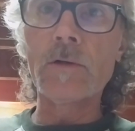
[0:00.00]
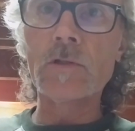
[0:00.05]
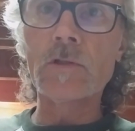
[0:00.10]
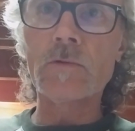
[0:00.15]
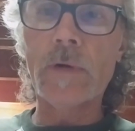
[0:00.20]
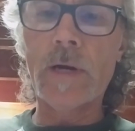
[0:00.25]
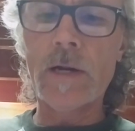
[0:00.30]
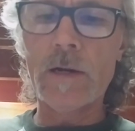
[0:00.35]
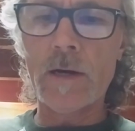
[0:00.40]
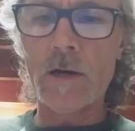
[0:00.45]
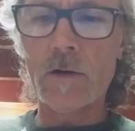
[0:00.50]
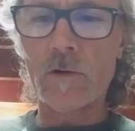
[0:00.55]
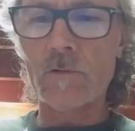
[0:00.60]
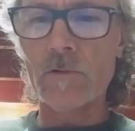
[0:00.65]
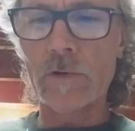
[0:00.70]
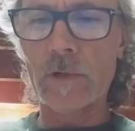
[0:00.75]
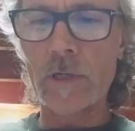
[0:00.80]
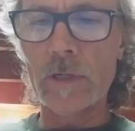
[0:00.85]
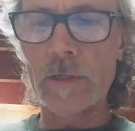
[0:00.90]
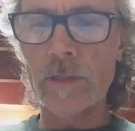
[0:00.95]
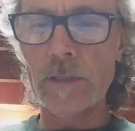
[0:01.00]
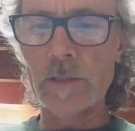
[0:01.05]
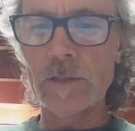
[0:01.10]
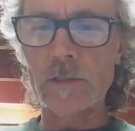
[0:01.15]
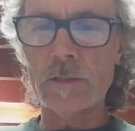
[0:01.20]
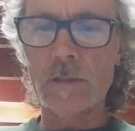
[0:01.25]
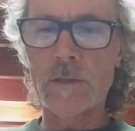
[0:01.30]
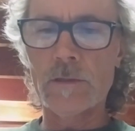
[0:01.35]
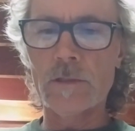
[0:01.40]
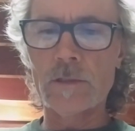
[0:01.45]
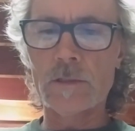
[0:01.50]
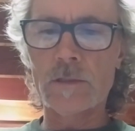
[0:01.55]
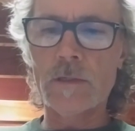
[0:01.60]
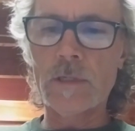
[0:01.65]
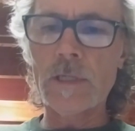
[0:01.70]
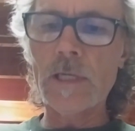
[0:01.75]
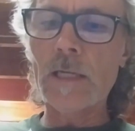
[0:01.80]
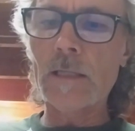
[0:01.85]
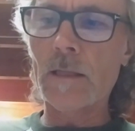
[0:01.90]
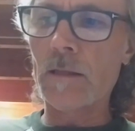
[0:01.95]
straight or how crooked it is. They're just
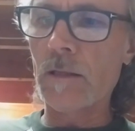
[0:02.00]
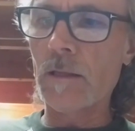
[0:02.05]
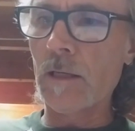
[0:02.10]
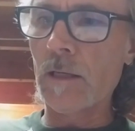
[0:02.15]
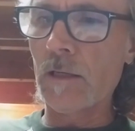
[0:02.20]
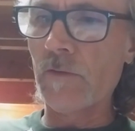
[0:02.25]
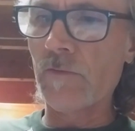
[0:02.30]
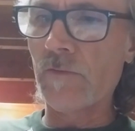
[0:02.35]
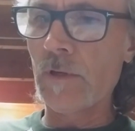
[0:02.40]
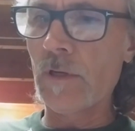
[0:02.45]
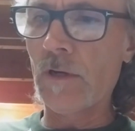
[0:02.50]
going to eat the thing.